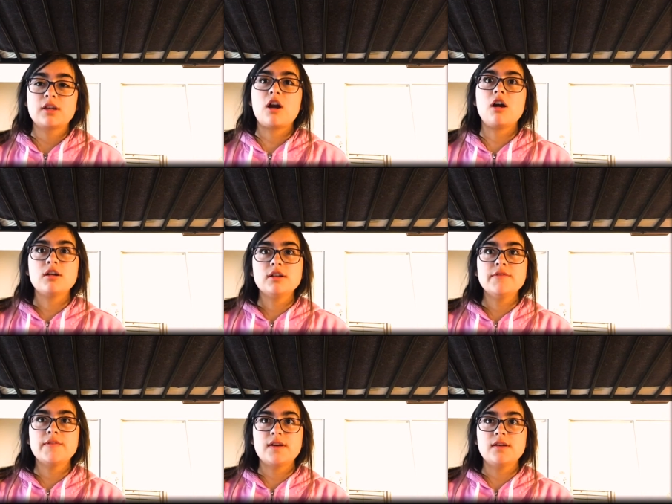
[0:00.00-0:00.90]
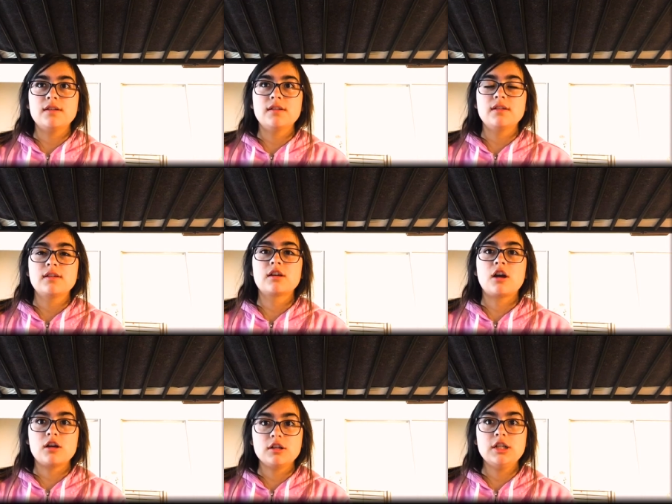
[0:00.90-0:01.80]
Carnaval
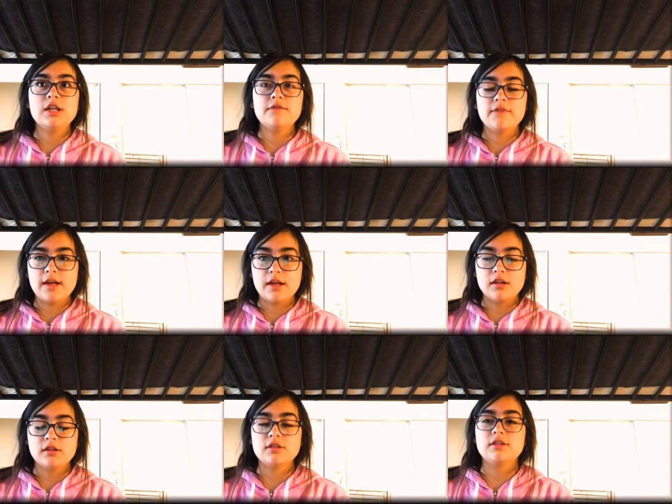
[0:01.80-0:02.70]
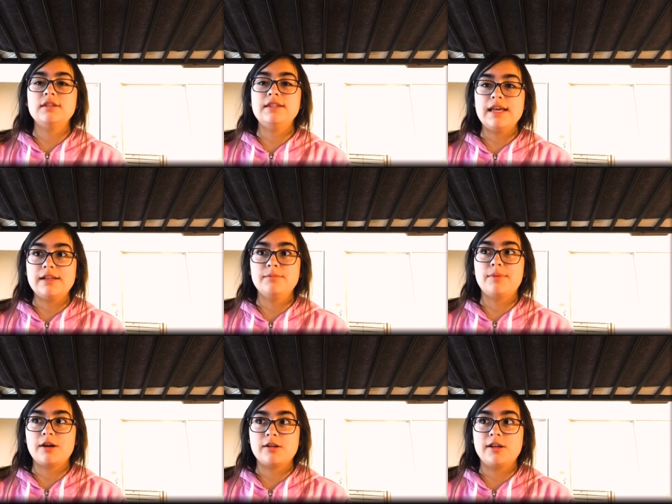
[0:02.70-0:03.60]
Carnaval del
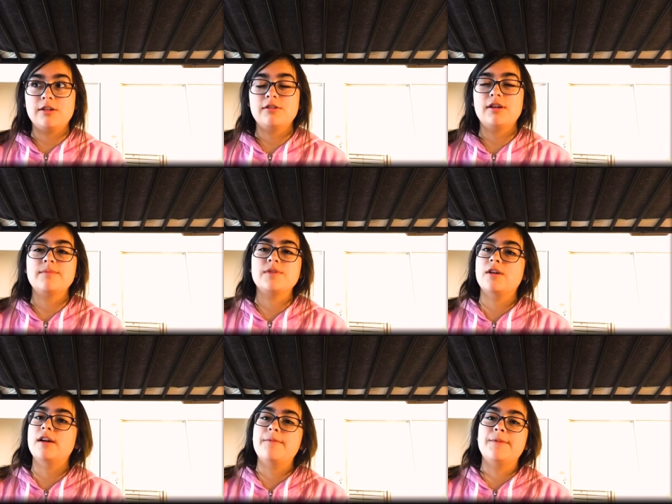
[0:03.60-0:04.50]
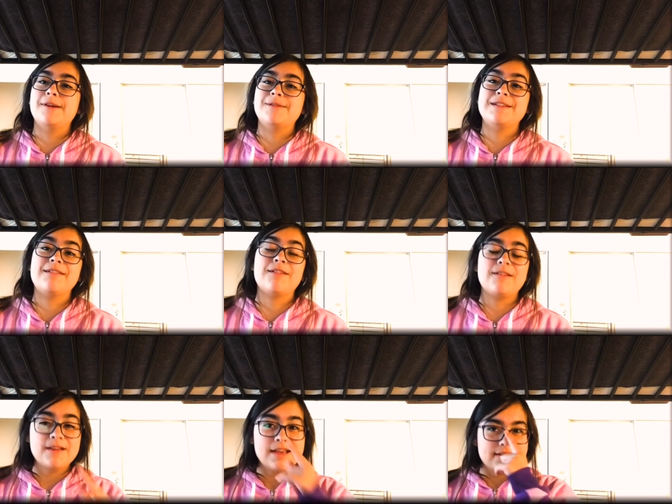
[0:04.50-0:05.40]
Barrio. I'm sorry, I pronounced that
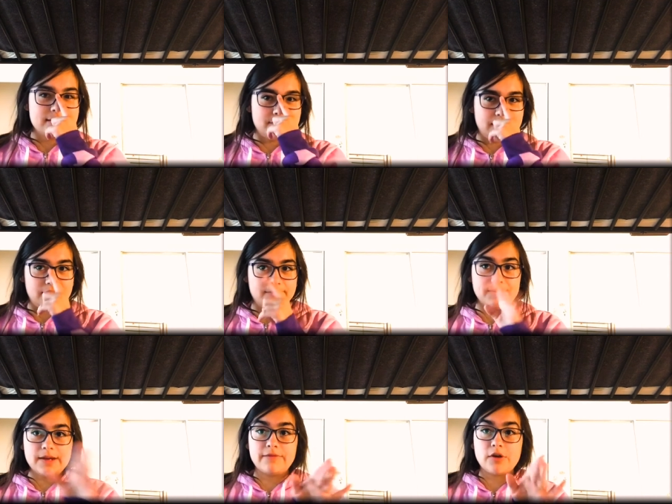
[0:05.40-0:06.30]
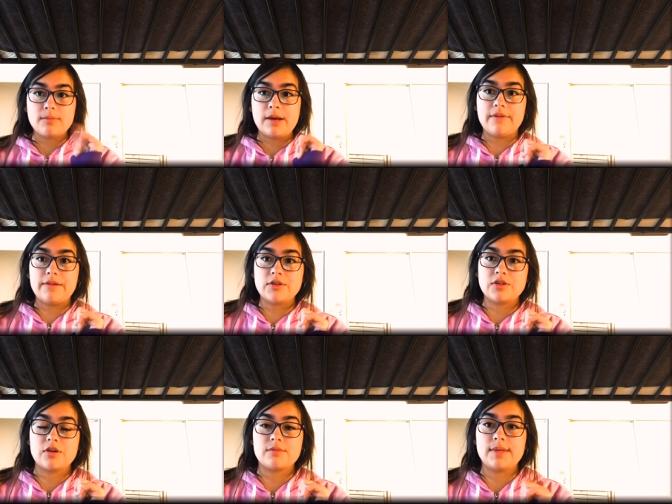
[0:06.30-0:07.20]
wrong. Is my by far my favorite
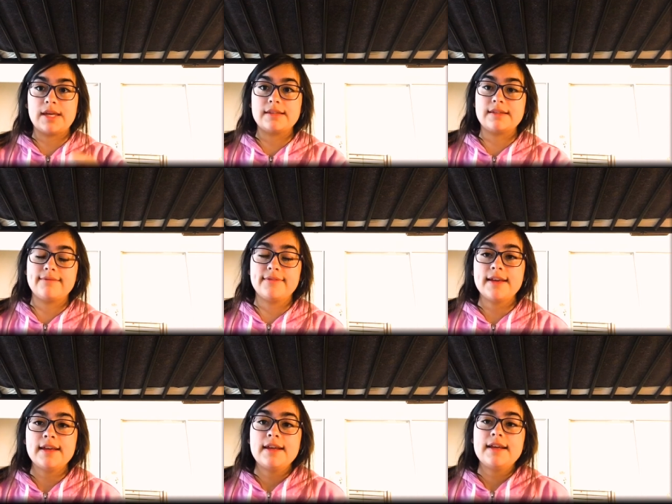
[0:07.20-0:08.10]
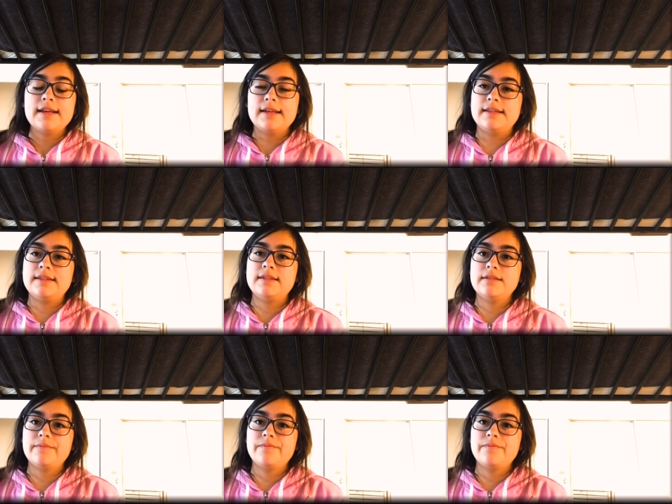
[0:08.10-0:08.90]
song because of its